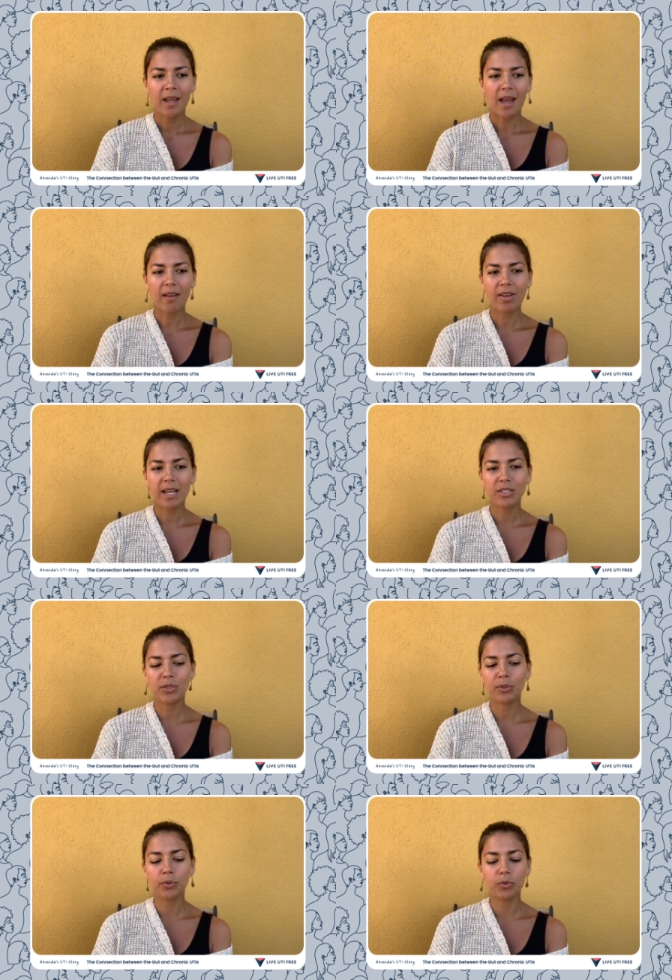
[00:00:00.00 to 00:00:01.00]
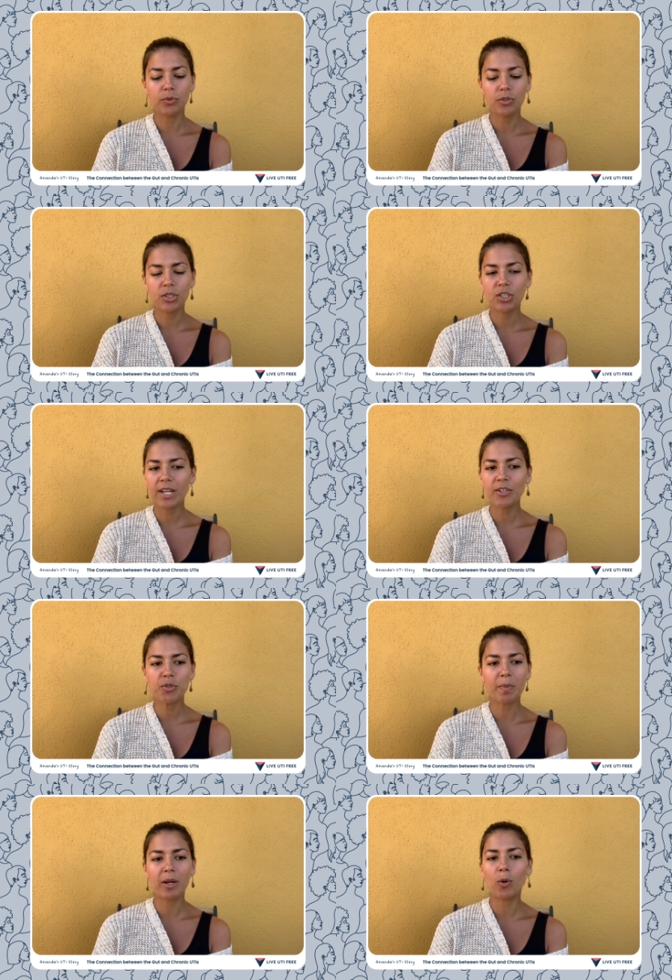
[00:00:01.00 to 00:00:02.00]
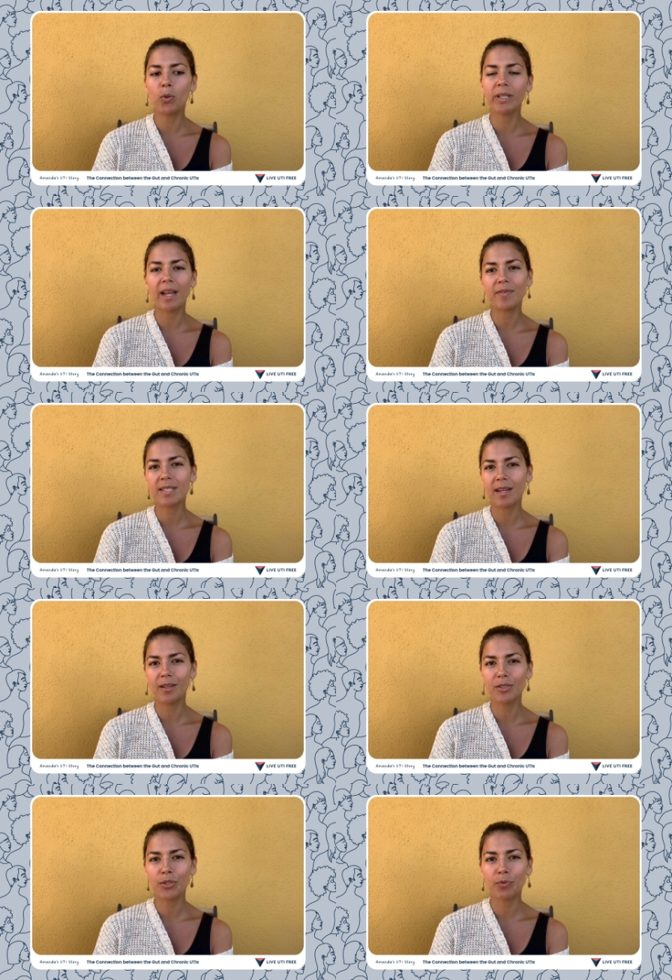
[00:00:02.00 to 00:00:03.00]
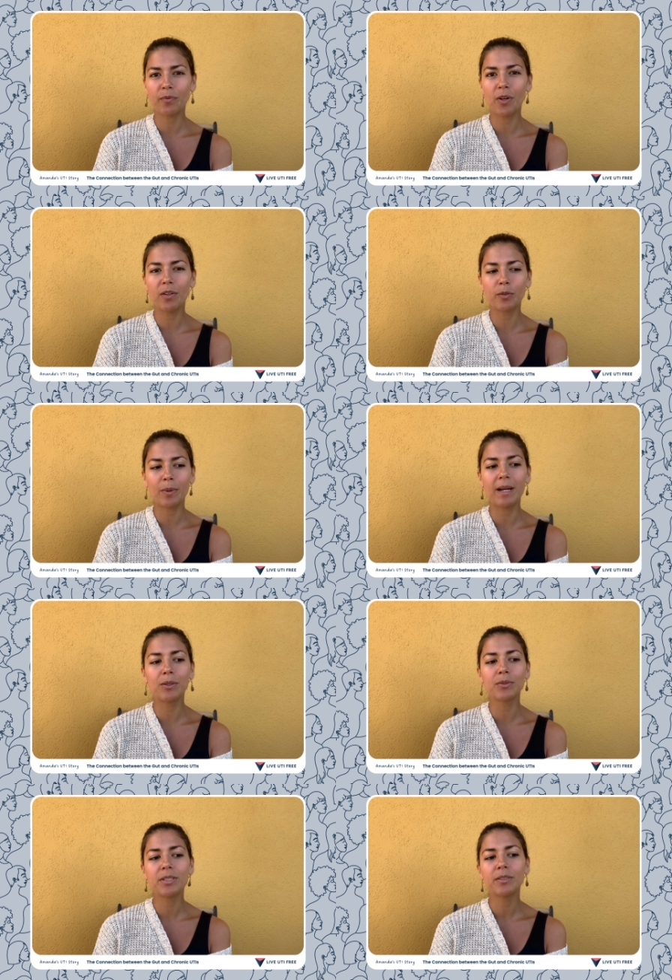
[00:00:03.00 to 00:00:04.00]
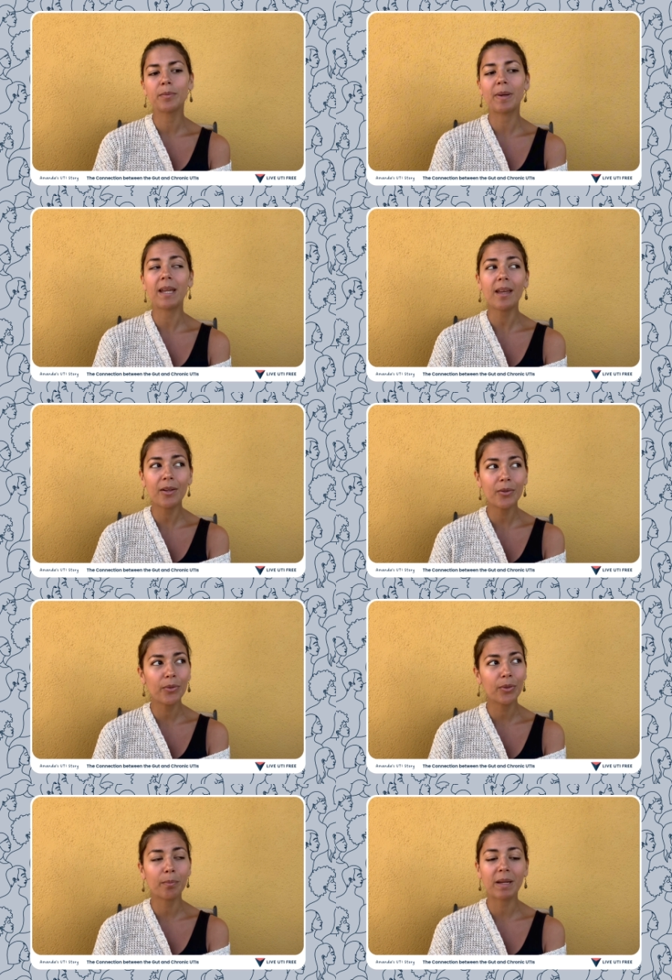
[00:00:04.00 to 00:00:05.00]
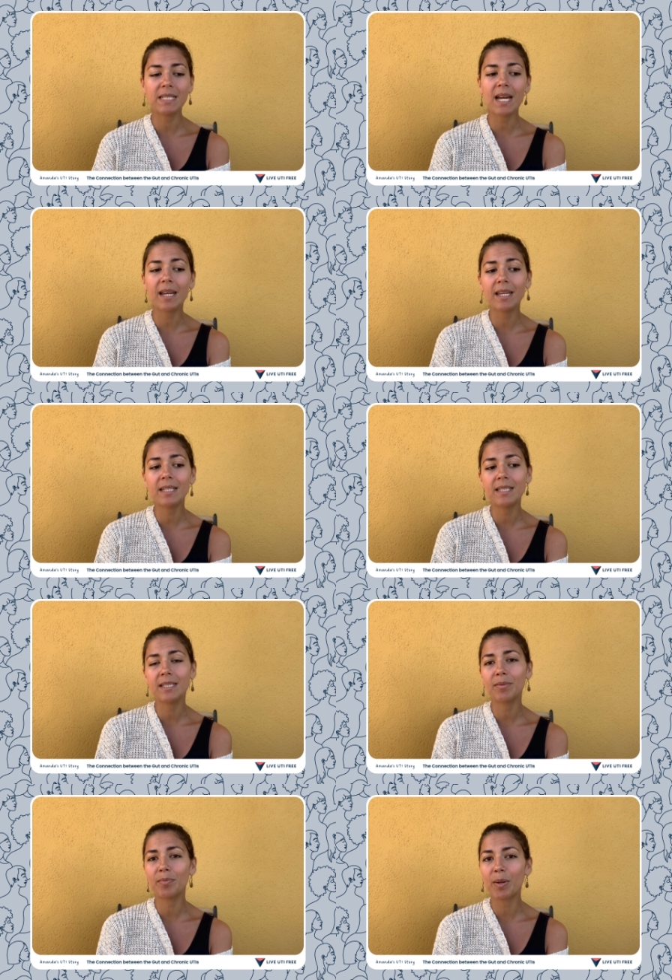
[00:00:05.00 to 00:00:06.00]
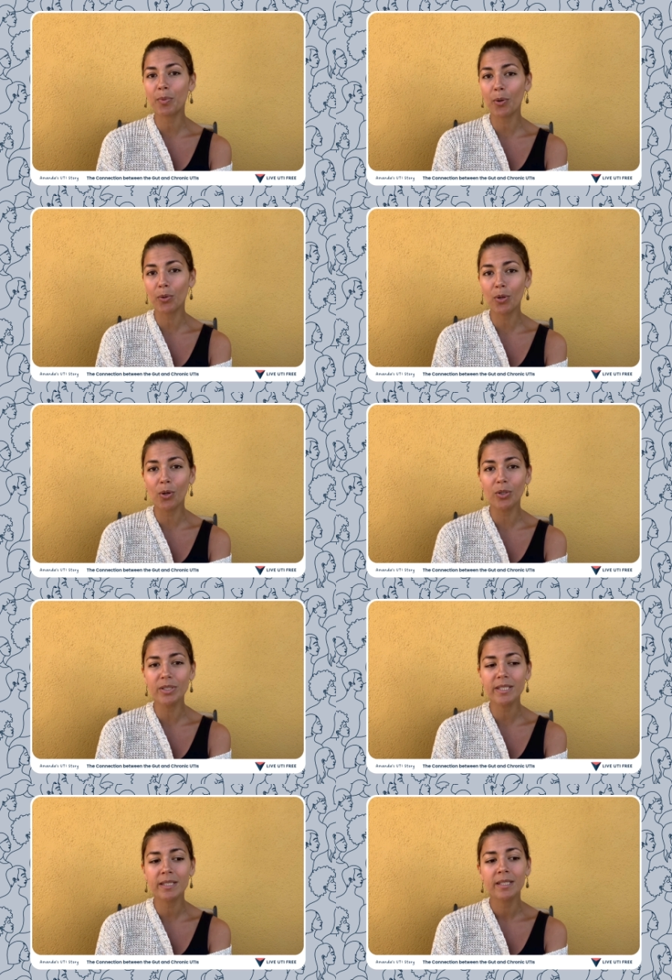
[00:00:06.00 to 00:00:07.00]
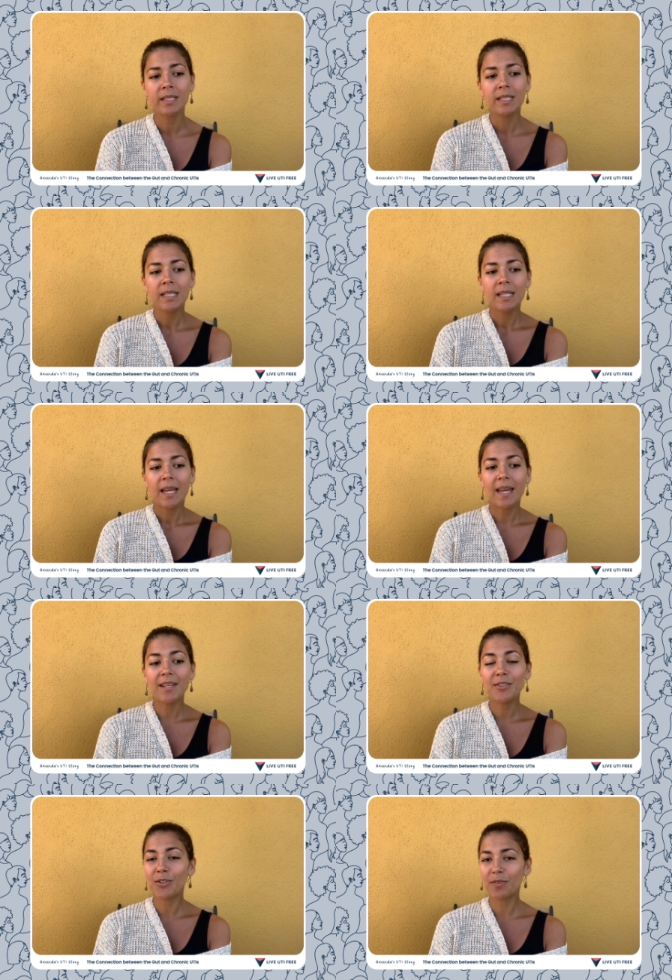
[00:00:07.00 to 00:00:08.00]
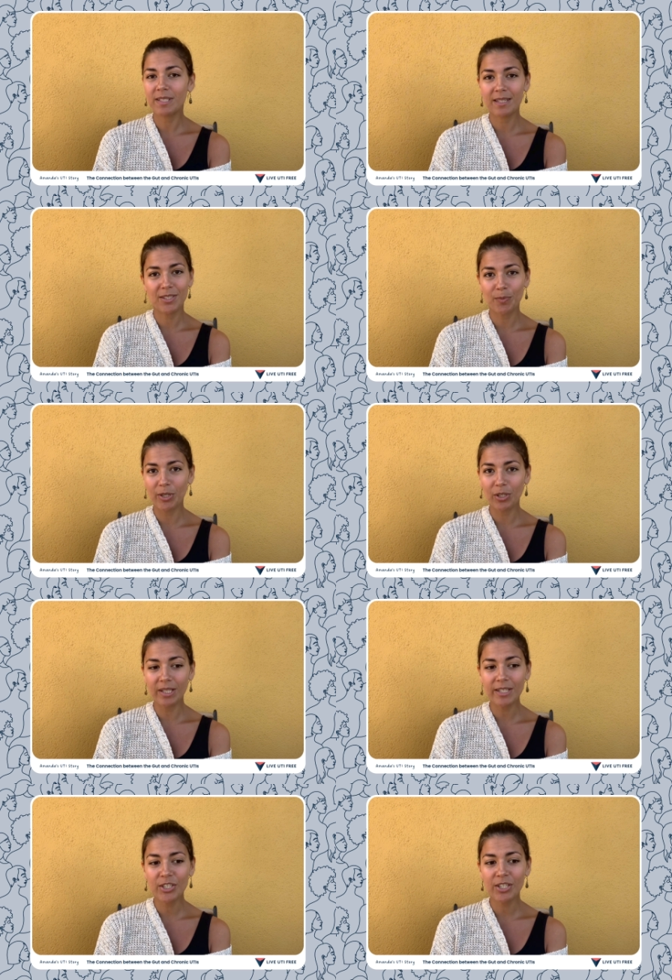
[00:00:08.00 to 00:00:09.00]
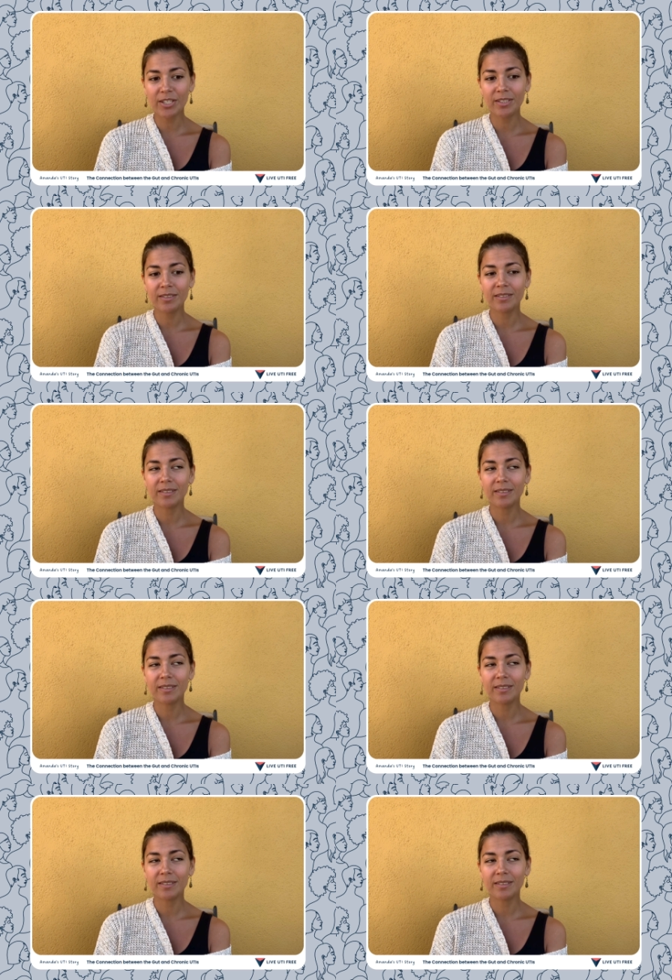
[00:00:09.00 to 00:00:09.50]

I've had to change my whole lifestyle to revolve around my health, my diet, my protocols, and nervous system regulation.